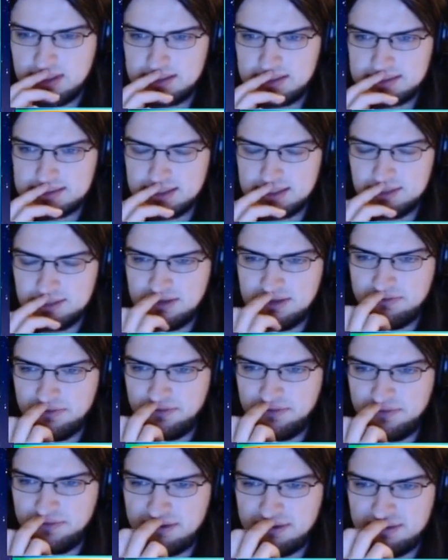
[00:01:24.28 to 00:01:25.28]
So I don't have a
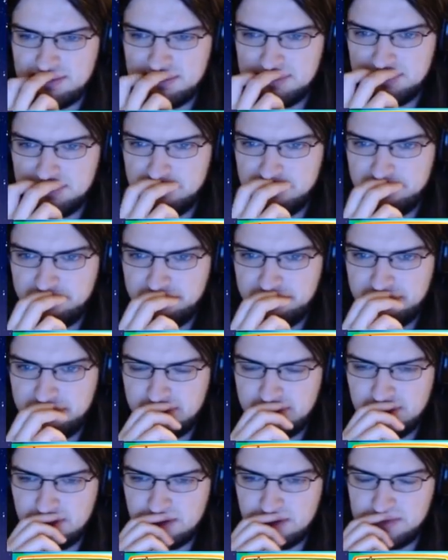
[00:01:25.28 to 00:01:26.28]
fairy move
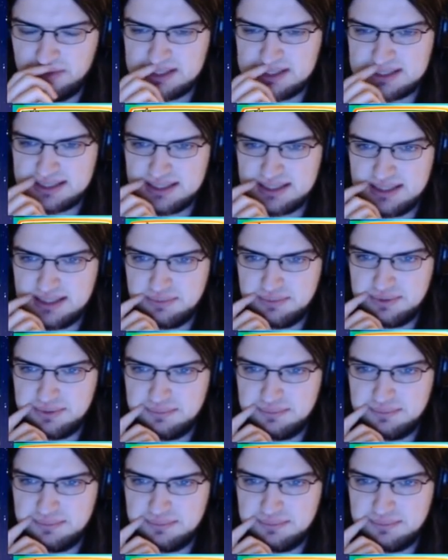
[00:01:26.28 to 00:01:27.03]
on this team.